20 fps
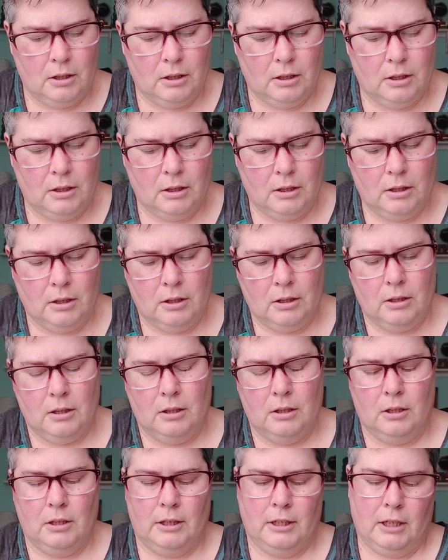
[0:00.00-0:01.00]
Uh,
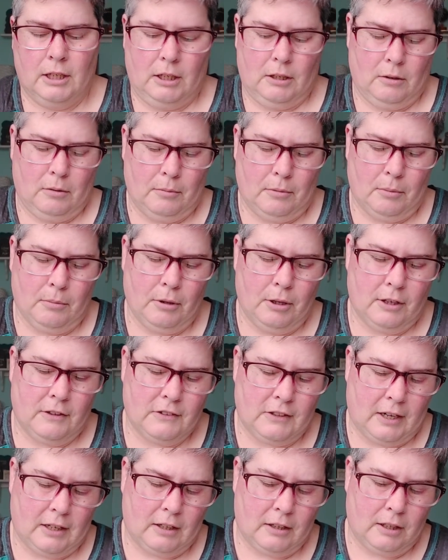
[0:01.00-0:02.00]
I can't remember
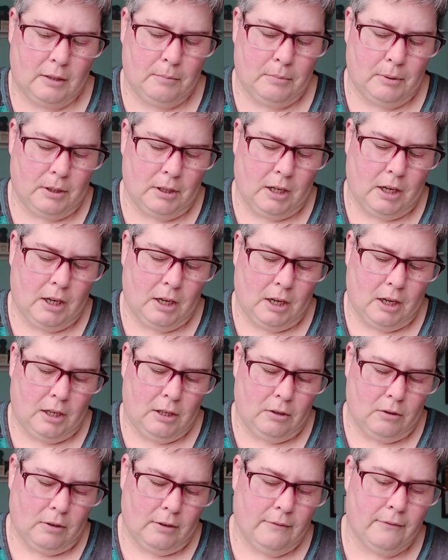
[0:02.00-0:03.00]
exactly, but I, I
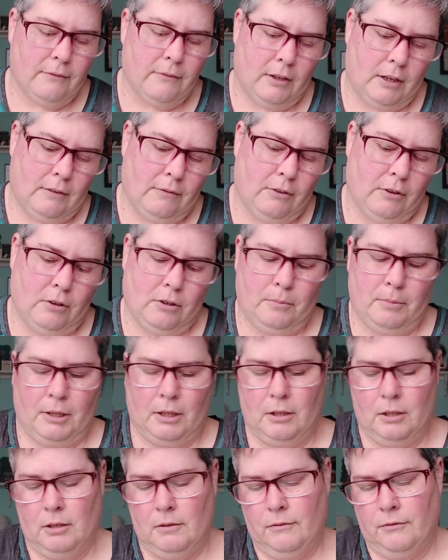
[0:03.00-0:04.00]
know I've, I've heard about
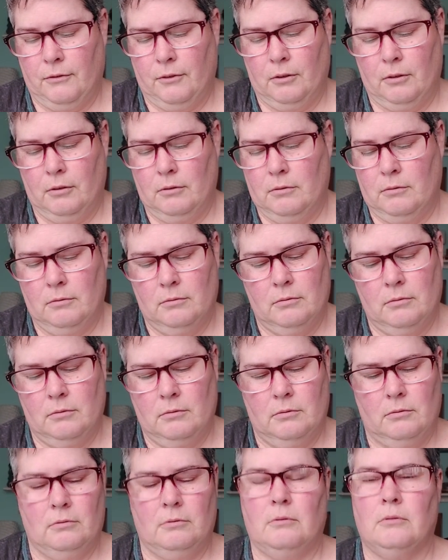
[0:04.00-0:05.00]
it for
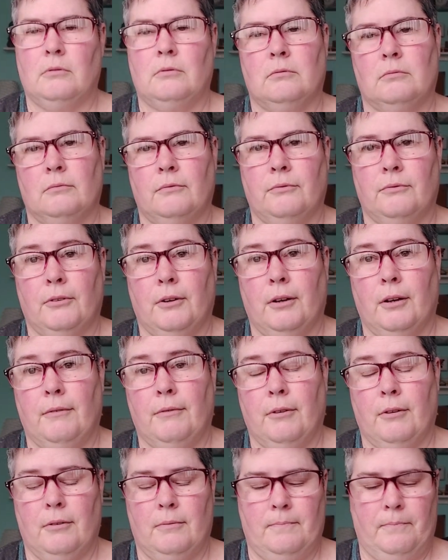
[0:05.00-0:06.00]

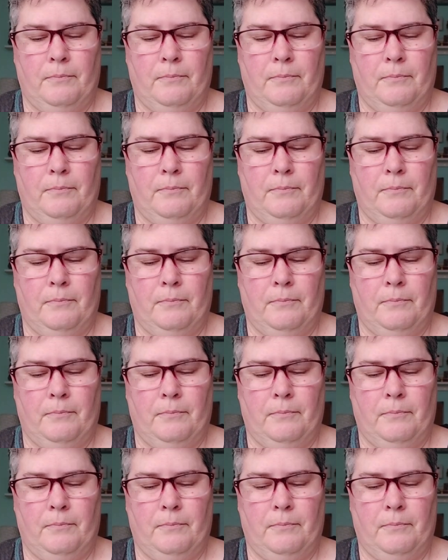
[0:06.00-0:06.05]
forever.